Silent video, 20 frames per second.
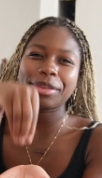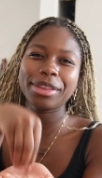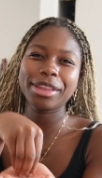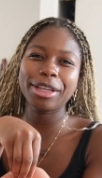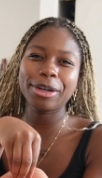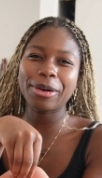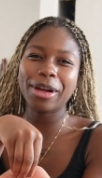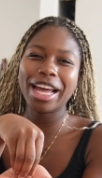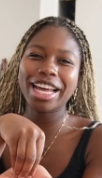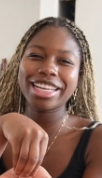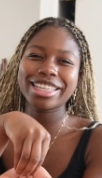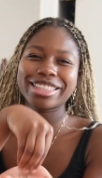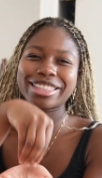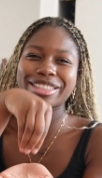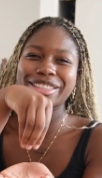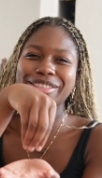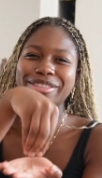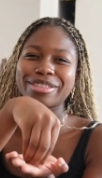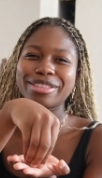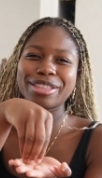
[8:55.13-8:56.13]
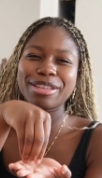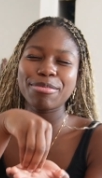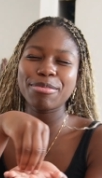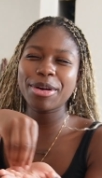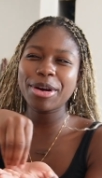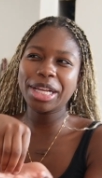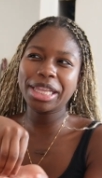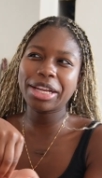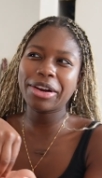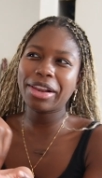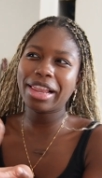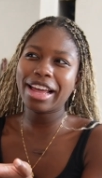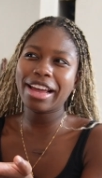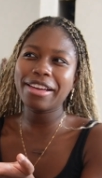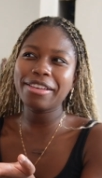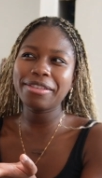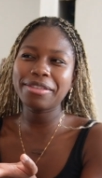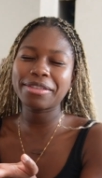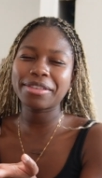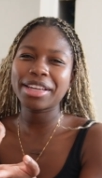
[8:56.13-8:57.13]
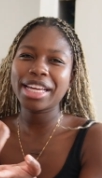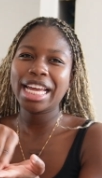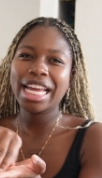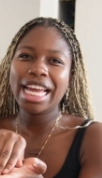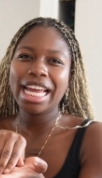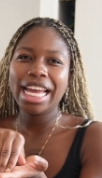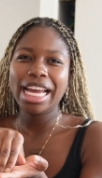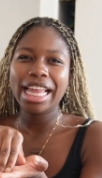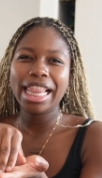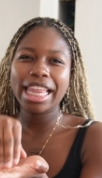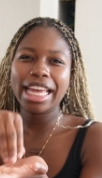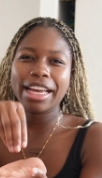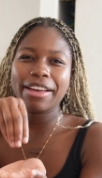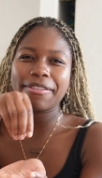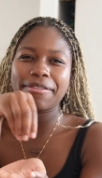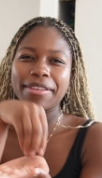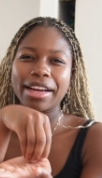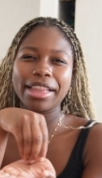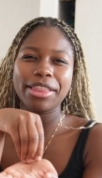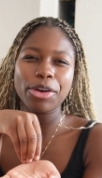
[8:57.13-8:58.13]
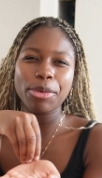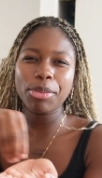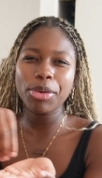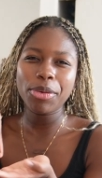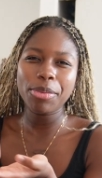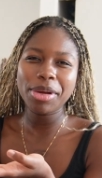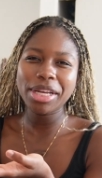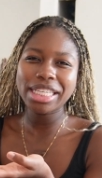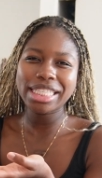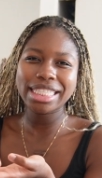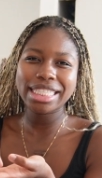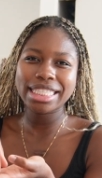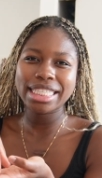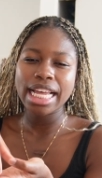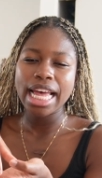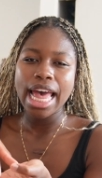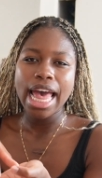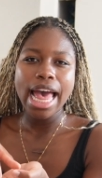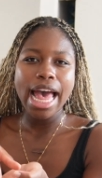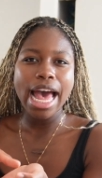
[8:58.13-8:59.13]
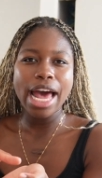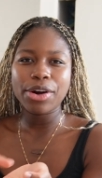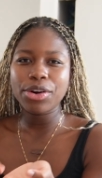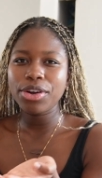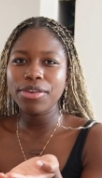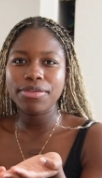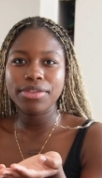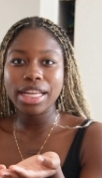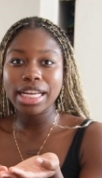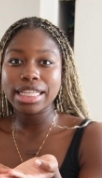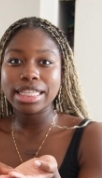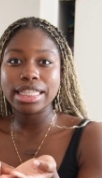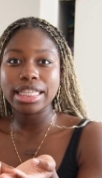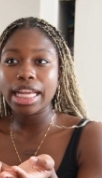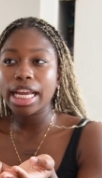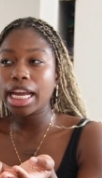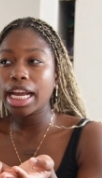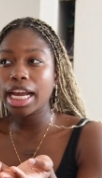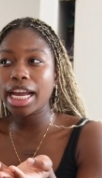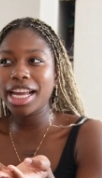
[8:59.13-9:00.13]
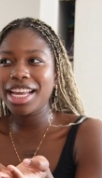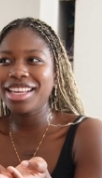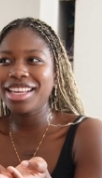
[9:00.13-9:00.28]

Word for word: little X somewhere in their life. Like find their purpose. I don't know if that's like